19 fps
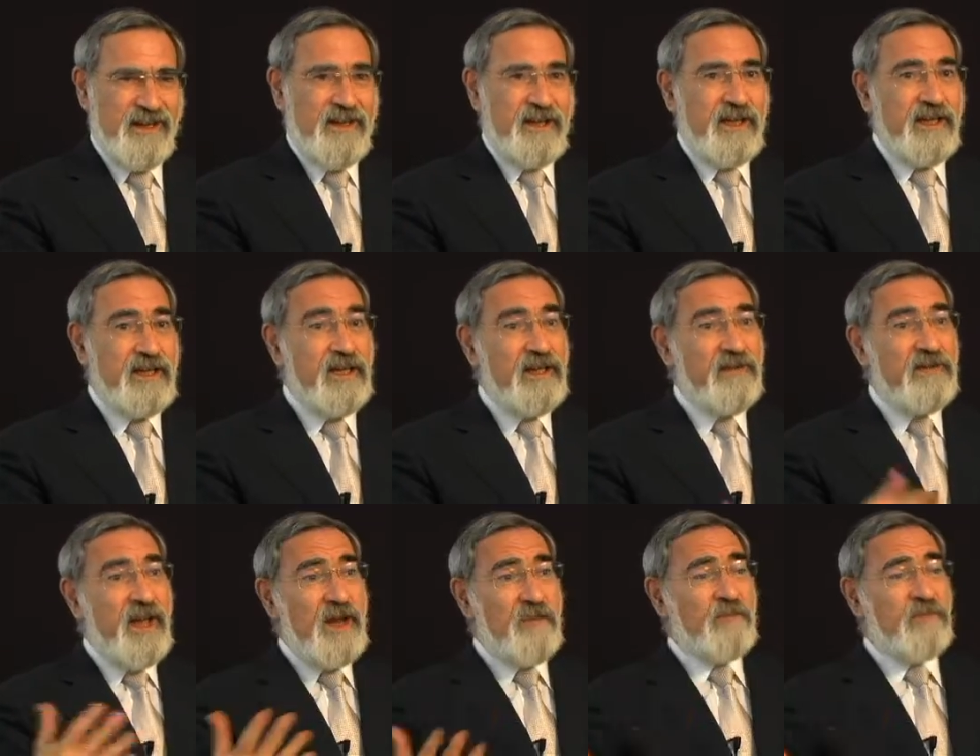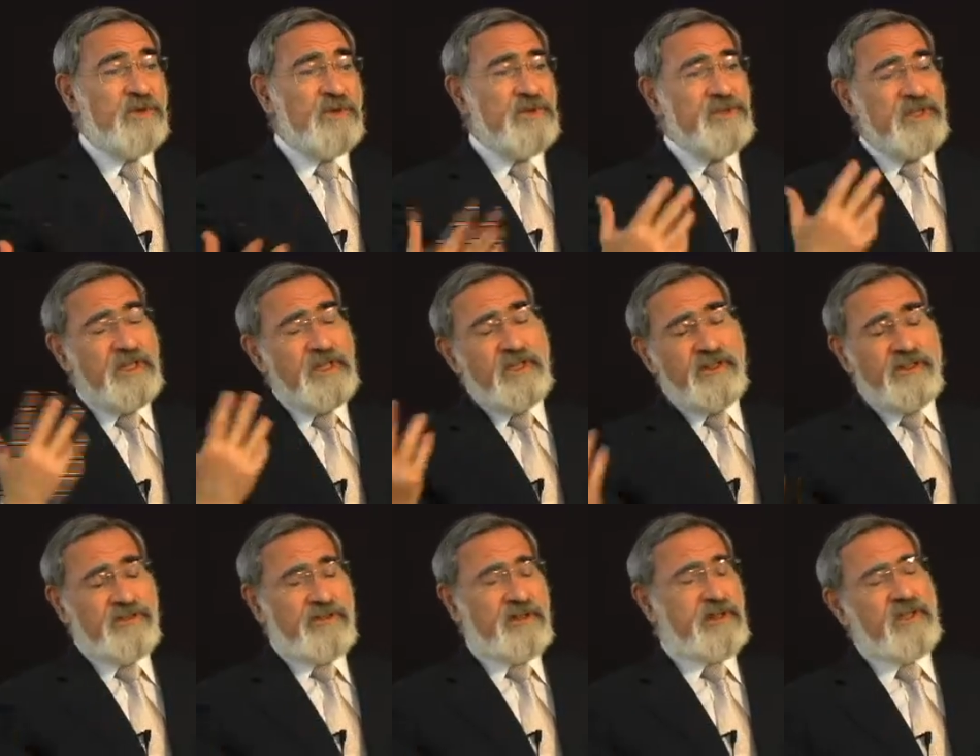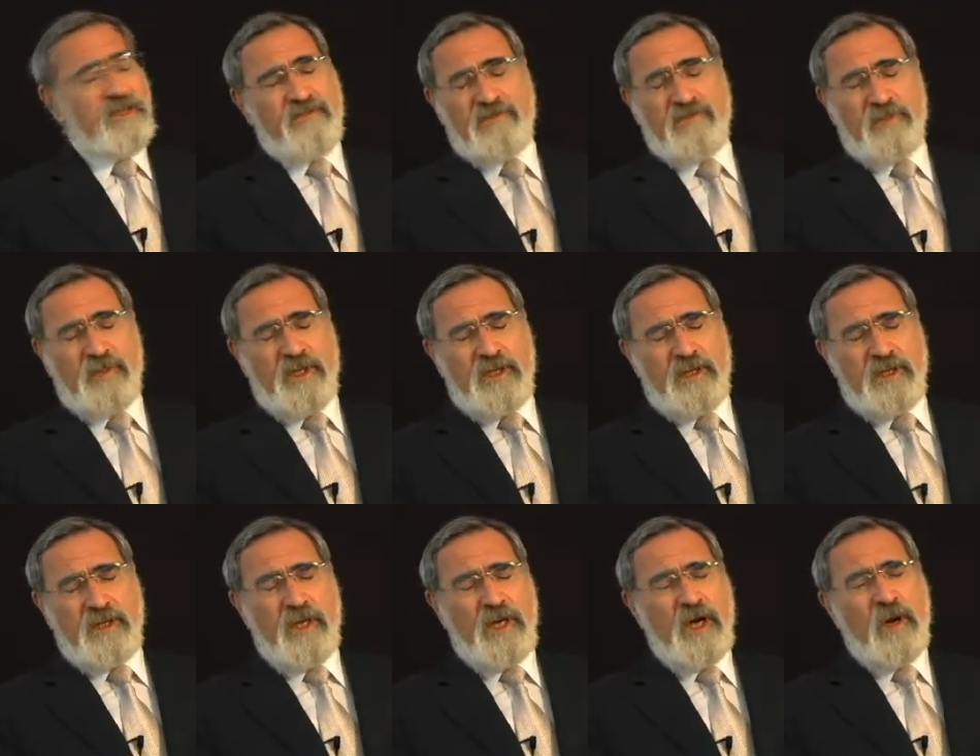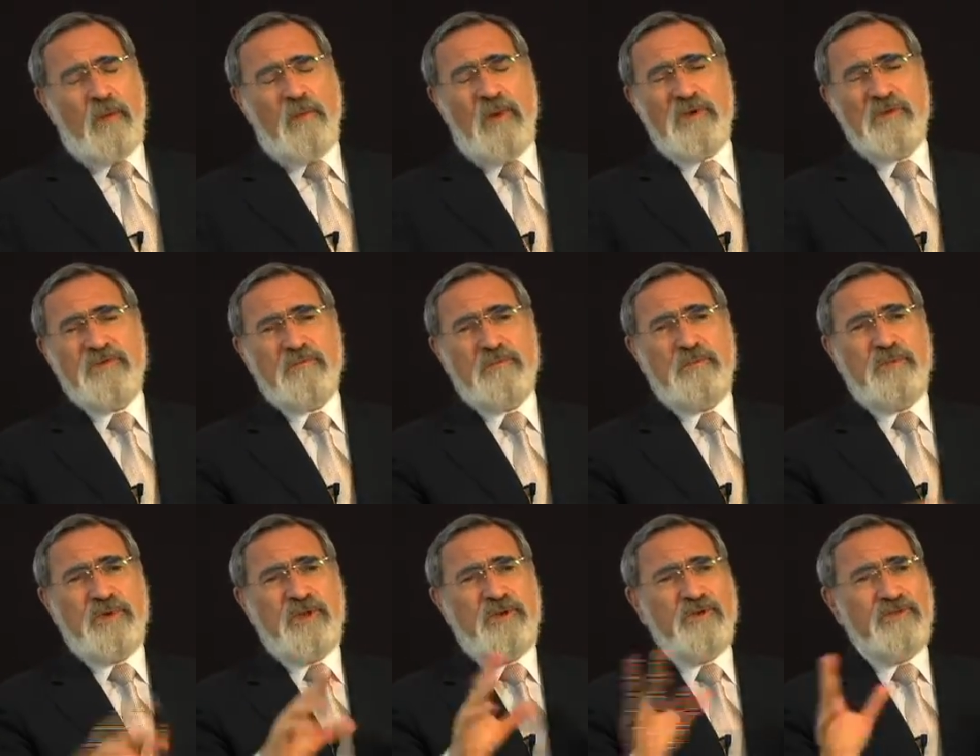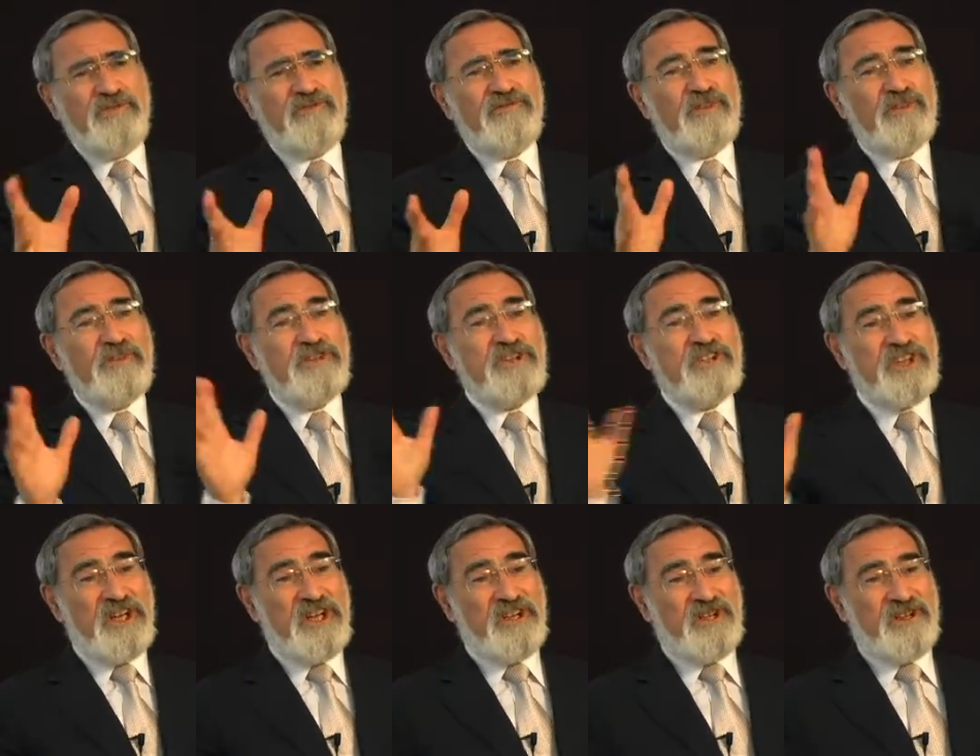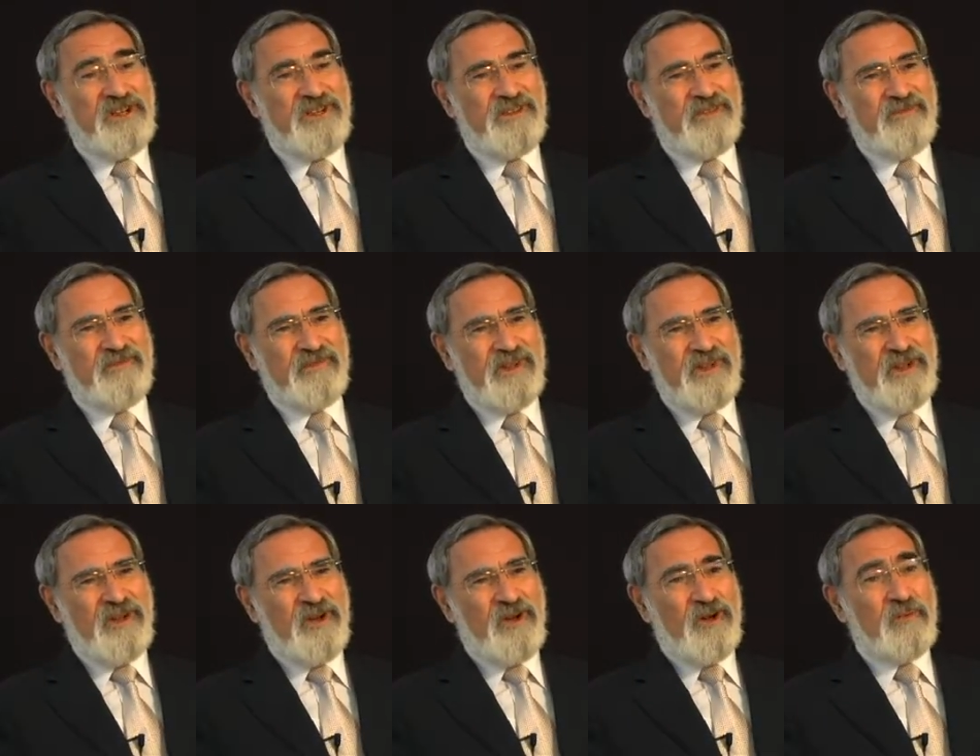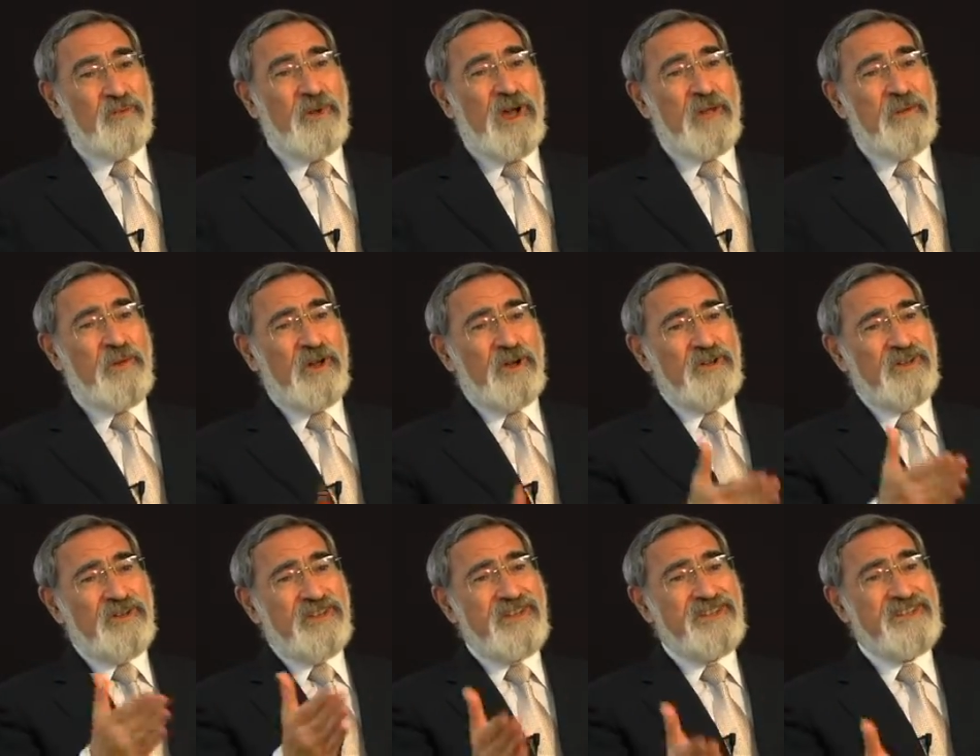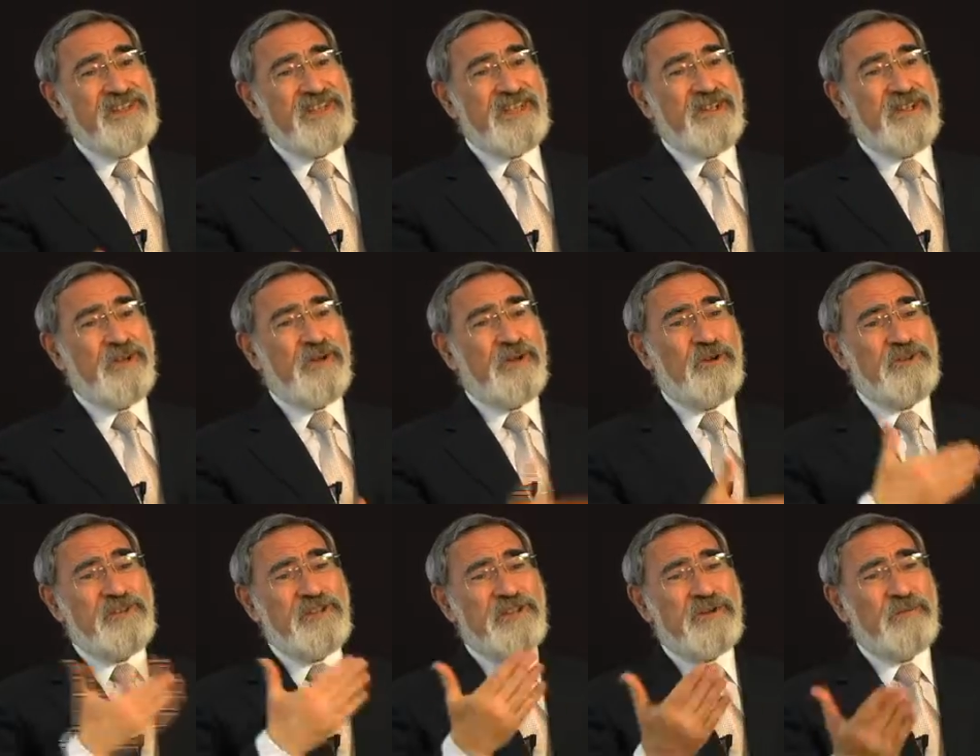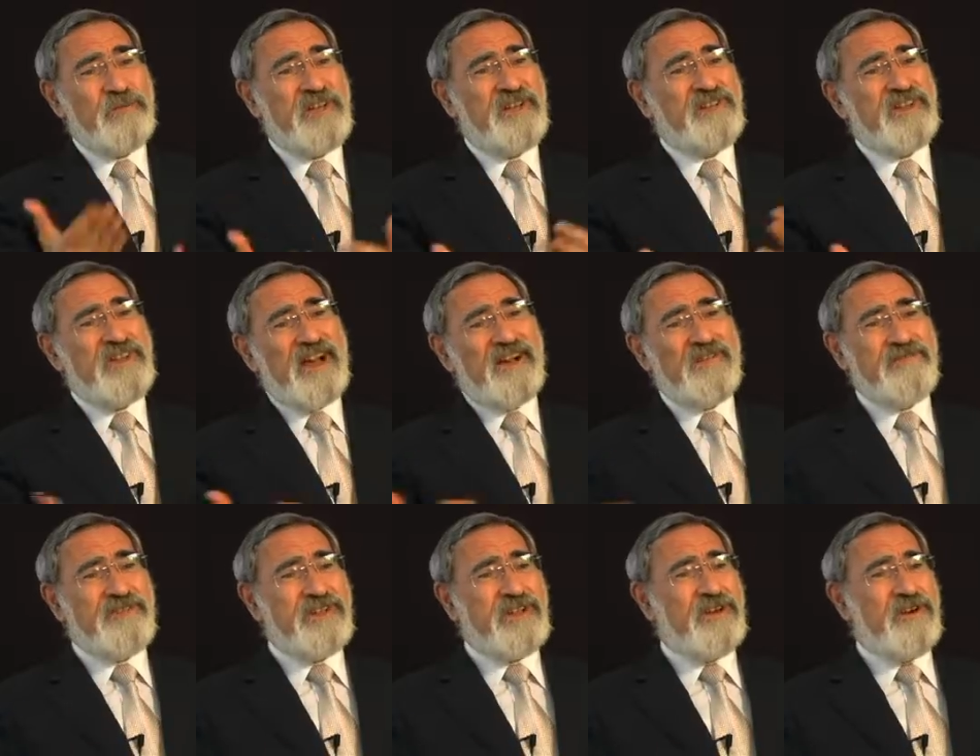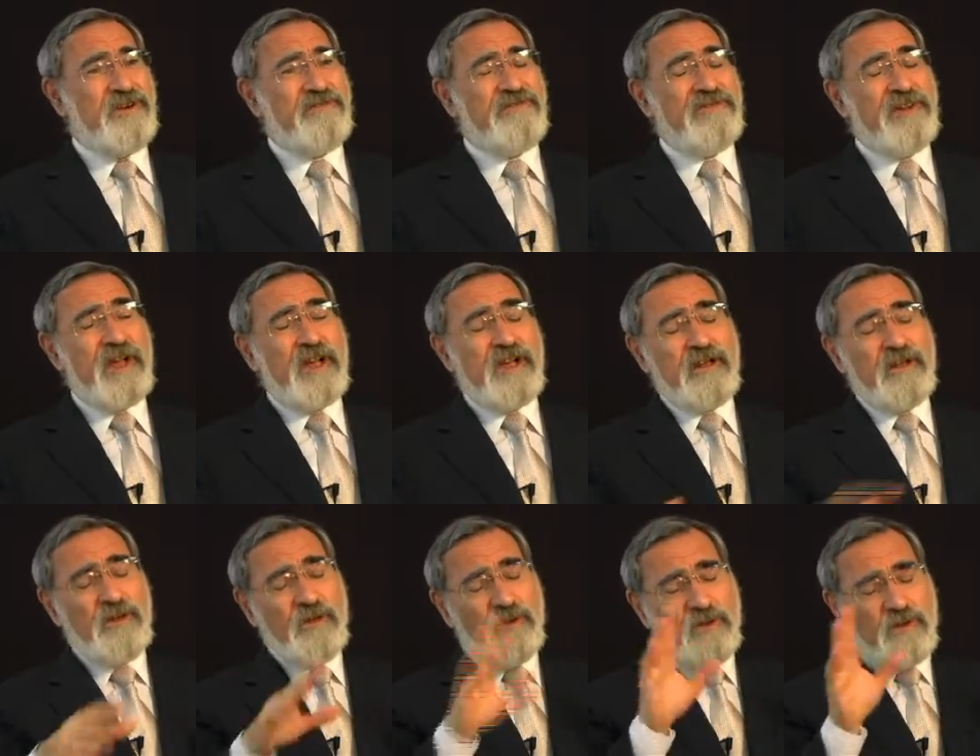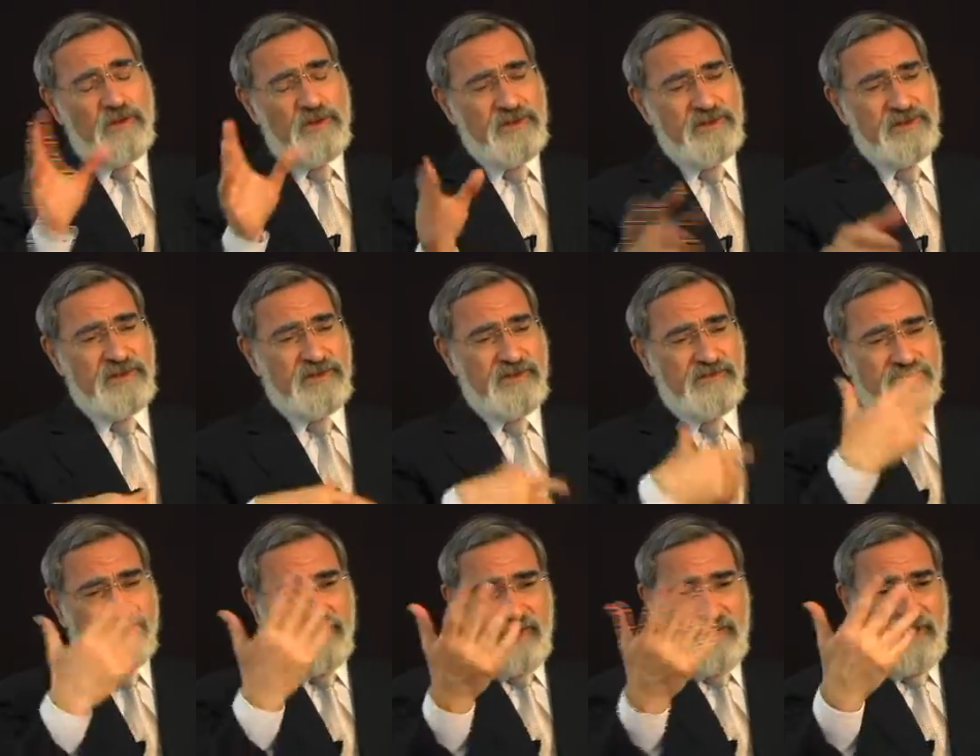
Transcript: And he then proceeded to give me a most beautiful shir on Maimonides' Hilchot Shemitah V'yovel, laws of,